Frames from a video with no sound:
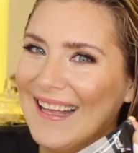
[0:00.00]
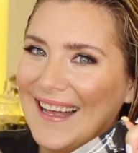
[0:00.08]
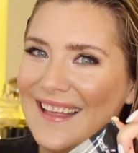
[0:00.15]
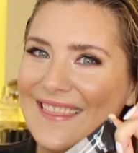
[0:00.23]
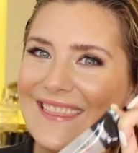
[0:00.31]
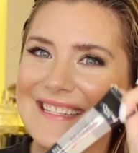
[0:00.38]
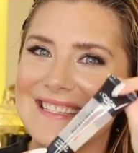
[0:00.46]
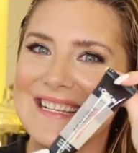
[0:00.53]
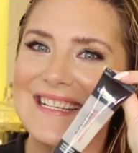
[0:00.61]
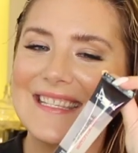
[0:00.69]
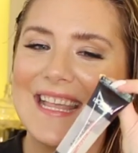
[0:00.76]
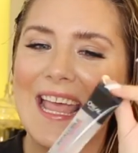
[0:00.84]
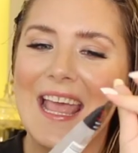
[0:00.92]
And this
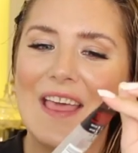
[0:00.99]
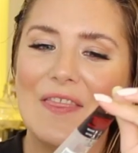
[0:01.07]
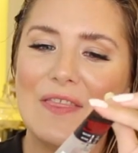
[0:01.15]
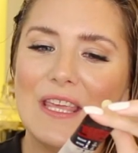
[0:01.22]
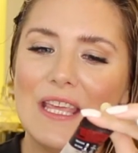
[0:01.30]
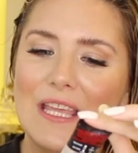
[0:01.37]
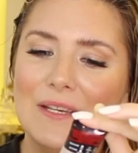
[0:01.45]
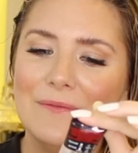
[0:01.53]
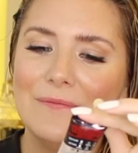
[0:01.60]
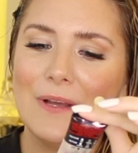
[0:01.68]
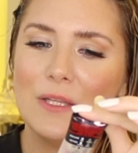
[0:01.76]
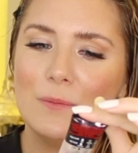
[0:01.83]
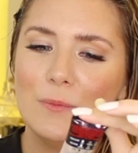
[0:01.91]
is the
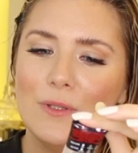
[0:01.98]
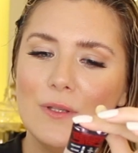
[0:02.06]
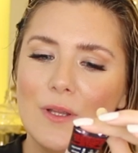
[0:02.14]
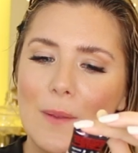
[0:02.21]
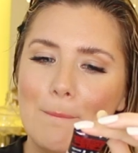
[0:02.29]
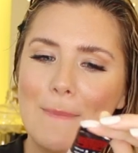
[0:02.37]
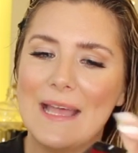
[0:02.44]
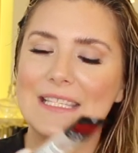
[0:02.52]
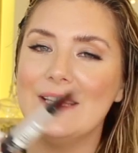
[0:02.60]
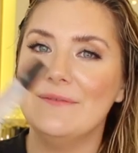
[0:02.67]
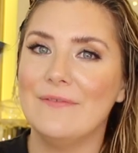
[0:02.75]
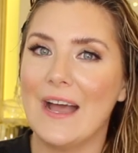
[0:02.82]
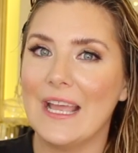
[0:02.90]
infallible
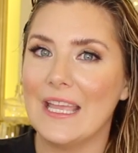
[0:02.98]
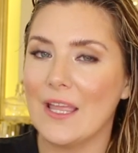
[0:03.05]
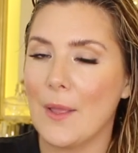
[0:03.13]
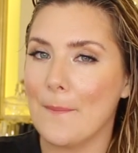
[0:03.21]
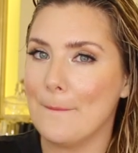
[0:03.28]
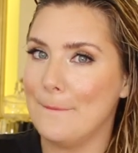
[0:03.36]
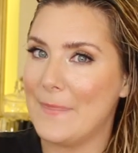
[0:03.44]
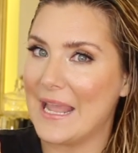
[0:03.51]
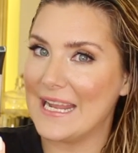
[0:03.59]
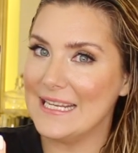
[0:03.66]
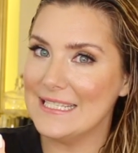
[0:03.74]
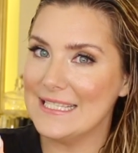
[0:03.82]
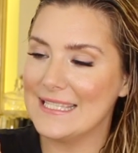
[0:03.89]
mattifying
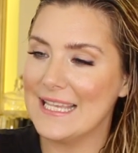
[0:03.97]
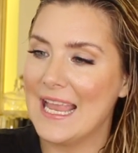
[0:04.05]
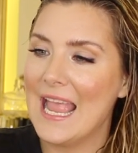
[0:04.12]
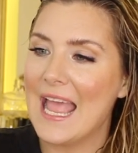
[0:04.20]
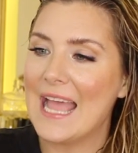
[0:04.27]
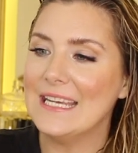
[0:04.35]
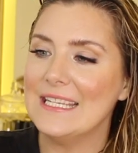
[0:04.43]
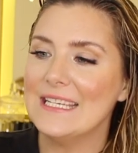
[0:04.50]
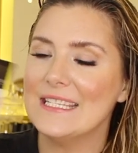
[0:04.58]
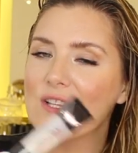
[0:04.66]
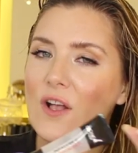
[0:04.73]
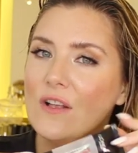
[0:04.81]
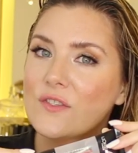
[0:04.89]
base, and it
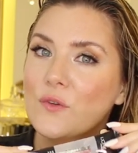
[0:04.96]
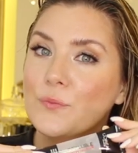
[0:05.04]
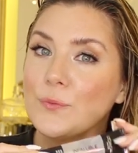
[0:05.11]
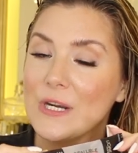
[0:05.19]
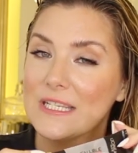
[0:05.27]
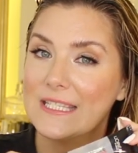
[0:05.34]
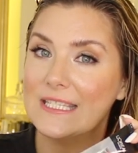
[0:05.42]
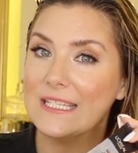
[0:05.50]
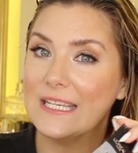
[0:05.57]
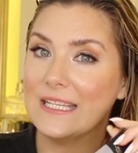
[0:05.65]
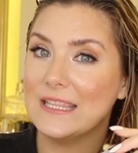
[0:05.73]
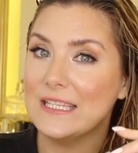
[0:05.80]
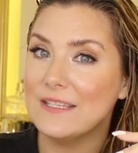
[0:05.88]
is also present
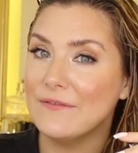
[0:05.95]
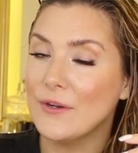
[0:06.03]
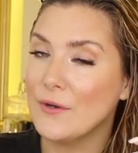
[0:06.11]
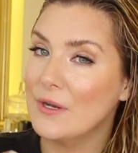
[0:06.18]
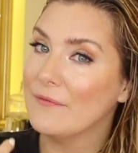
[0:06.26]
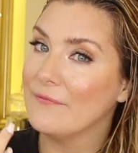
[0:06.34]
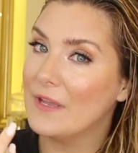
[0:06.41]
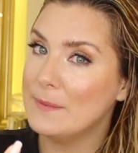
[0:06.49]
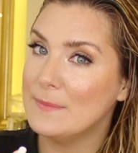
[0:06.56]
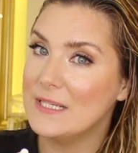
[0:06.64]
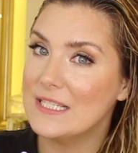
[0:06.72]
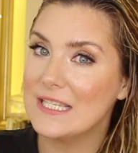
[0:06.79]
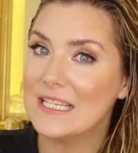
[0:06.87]
in the very
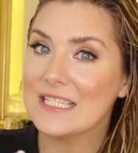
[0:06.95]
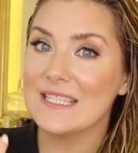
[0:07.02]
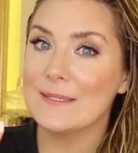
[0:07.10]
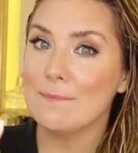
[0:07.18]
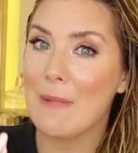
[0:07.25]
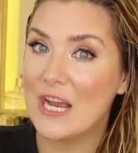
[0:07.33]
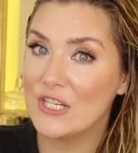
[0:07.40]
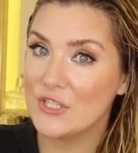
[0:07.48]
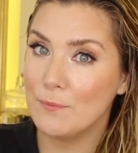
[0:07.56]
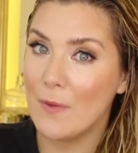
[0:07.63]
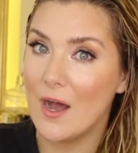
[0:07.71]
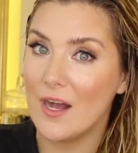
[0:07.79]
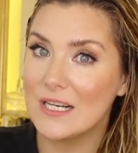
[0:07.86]
famous
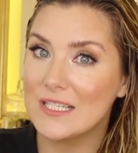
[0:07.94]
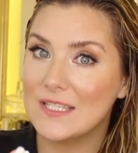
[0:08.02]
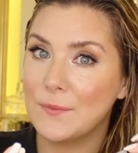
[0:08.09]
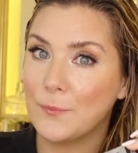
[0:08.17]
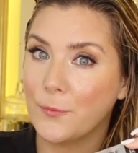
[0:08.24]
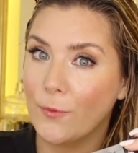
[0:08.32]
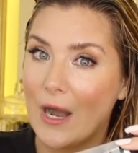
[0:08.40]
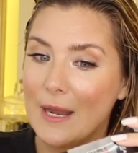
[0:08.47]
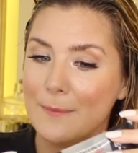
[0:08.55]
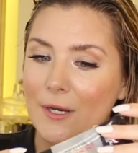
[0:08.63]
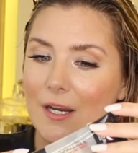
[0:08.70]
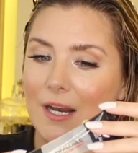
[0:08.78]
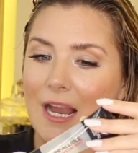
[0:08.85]
Smashbox
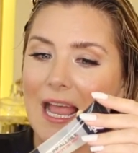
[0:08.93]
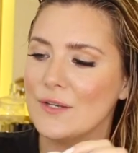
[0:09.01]
primer.